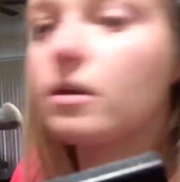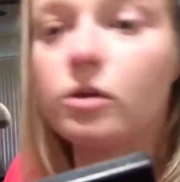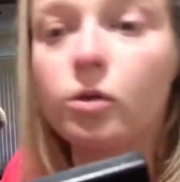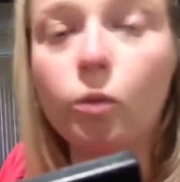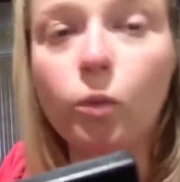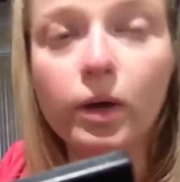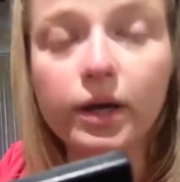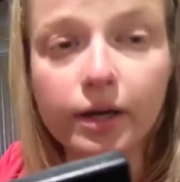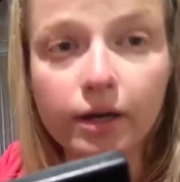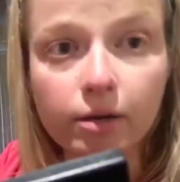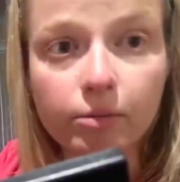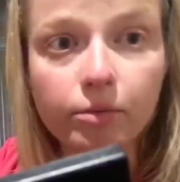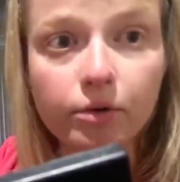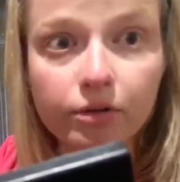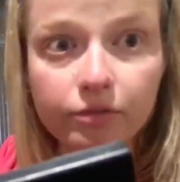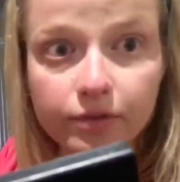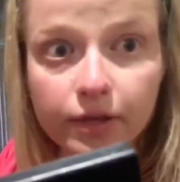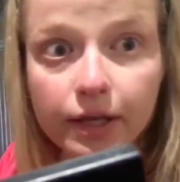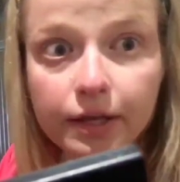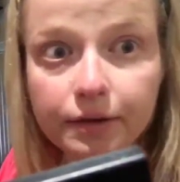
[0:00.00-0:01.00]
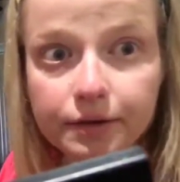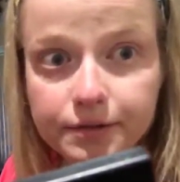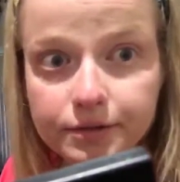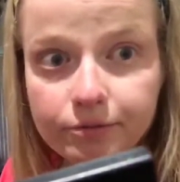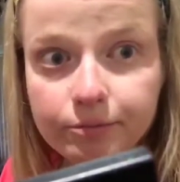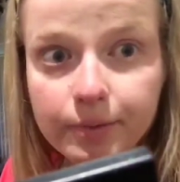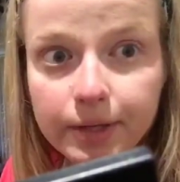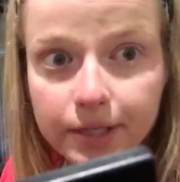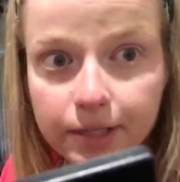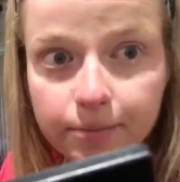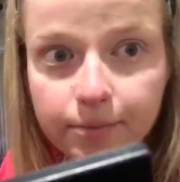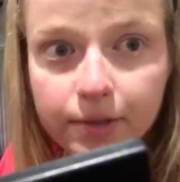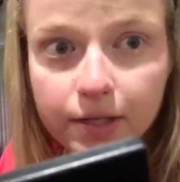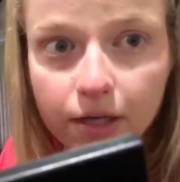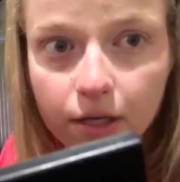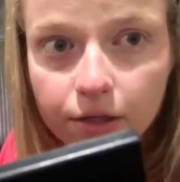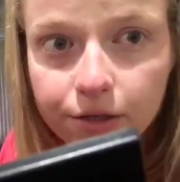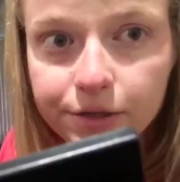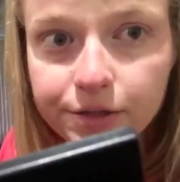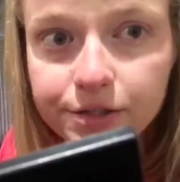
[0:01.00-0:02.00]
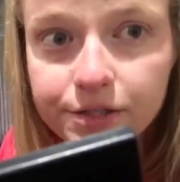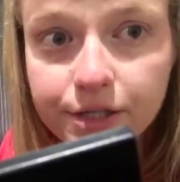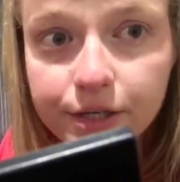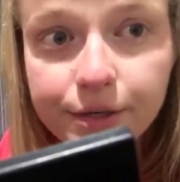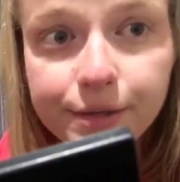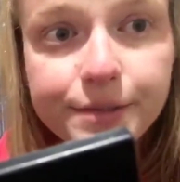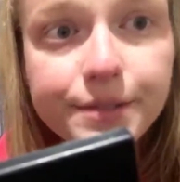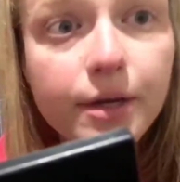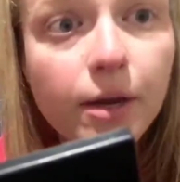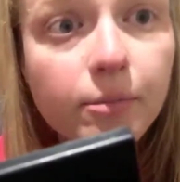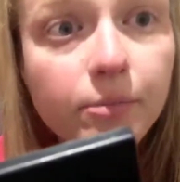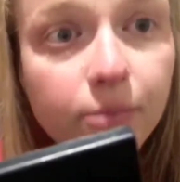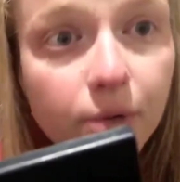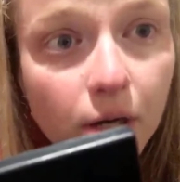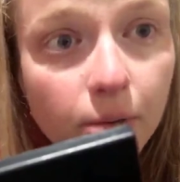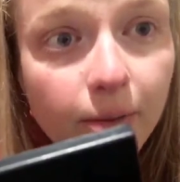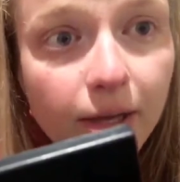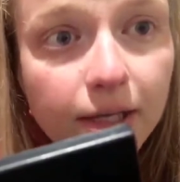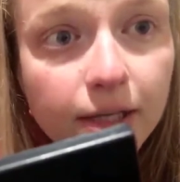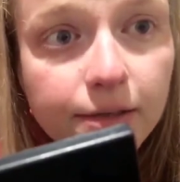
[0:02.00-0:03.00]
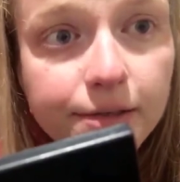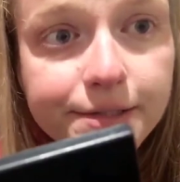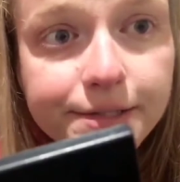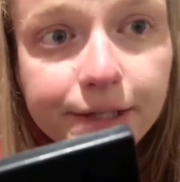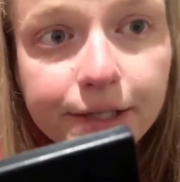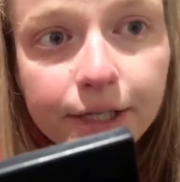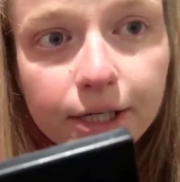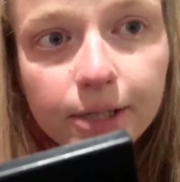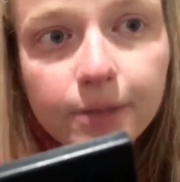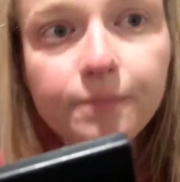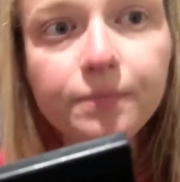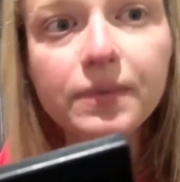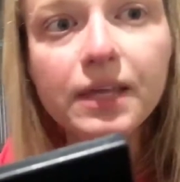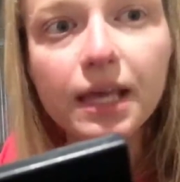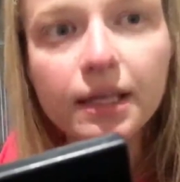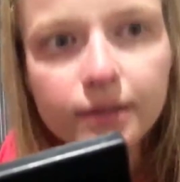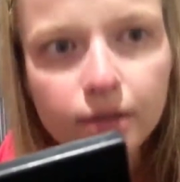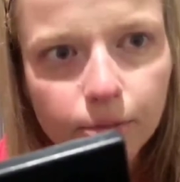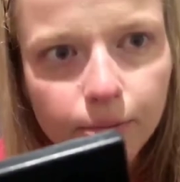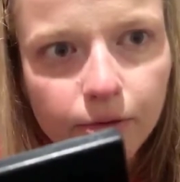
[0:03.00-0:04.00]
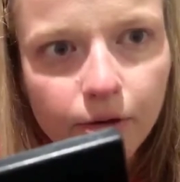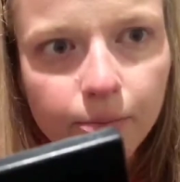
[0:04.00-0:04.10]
quite a number of layers of makeup than I used to. So I'm going to put on my concealer, and then I'll be right